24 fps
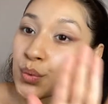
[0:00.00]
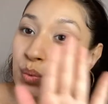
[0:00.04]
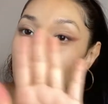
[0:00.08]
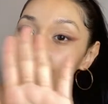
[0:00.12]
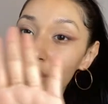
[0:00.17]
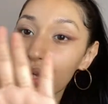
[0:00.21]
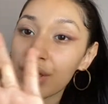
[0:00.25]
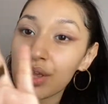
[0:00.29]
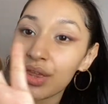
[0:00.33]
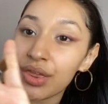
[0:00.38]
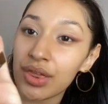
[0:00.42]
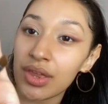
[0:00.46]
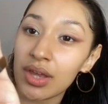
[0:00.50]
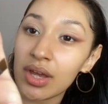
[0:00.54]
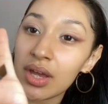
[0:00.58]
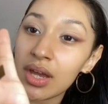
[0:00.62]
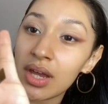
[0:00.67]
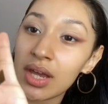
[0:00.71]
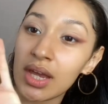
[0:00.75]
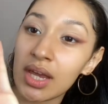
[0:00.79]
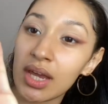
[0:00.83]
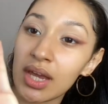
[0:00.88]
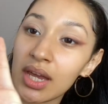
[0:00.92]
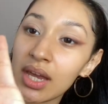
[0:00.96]
with
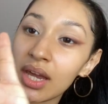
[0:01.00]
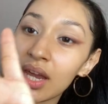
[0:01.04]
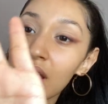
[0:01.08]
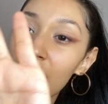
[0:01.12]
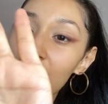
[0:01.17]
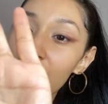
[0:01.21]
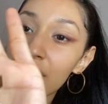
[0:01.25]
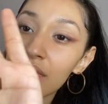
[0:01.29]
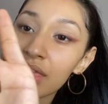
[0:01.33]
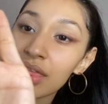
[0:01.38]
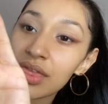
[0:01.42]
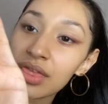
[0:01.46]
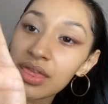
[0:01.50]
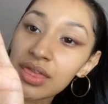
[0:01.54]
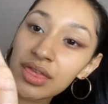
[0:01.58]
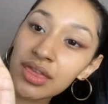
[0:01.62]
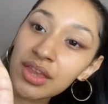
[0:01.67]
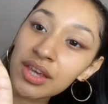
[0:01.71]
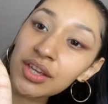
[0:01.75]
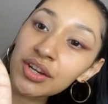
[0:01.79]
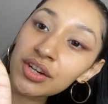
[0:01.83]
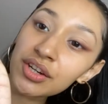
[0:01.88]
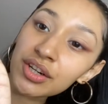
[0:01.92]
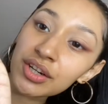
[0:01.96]
a
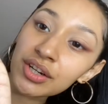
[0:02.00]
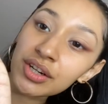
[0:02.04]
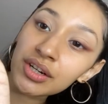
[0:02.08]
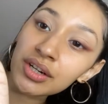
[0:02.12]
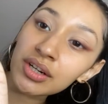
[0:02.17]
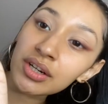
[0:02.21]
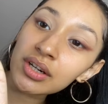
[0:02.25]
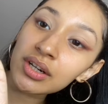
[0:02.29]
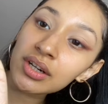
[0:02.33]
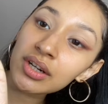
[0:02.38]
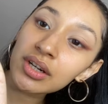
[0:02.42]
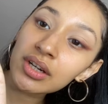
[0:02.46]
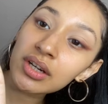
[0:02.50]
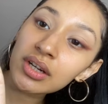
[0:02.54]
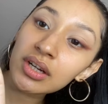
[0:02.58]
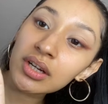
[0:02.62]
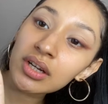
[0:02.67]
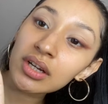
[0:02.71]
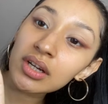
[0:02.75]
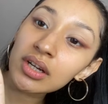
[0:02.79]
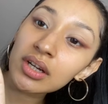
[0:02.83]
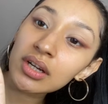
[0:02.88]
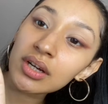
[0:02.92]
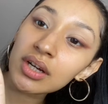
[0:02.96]
thinner,
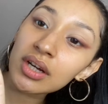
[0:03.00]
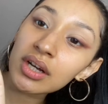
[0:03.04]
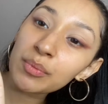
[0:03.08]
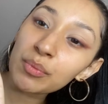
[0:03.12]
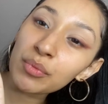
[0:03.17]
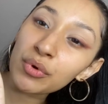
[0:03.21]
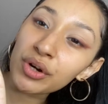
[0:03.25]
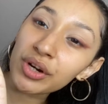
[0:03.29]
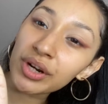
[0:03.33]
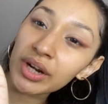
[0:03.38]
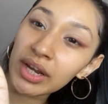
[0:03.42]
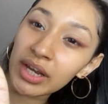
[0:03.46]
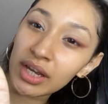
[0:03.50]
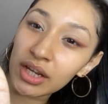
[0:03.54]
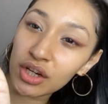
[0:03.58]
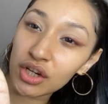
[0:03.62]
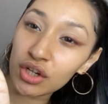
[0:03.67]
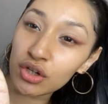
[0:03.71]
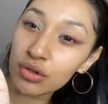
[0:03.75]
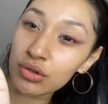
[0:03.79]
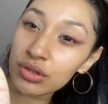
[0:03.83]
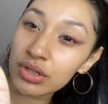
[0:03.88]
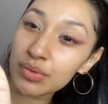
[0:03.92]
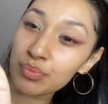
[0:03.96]
more
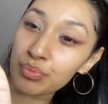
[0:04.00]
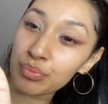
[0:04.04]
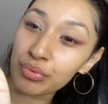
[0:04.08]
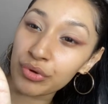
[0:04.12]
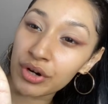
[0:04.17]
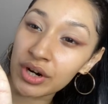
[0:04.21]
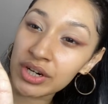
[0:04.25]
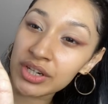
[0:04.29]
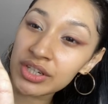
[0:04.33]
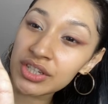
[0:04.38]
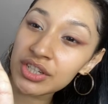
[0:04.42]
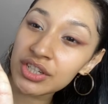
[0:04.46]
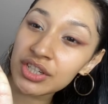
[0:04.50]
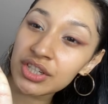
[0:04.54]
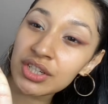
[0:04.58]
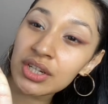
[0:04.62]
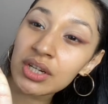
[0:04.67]
angled brush,